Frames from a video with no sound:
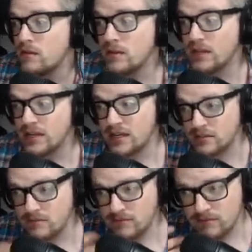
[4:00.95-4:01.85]
like
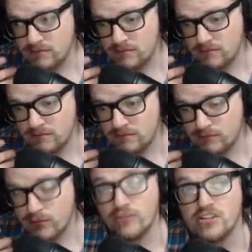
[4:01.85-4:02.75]

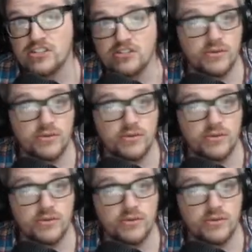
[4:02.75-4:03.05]
profession to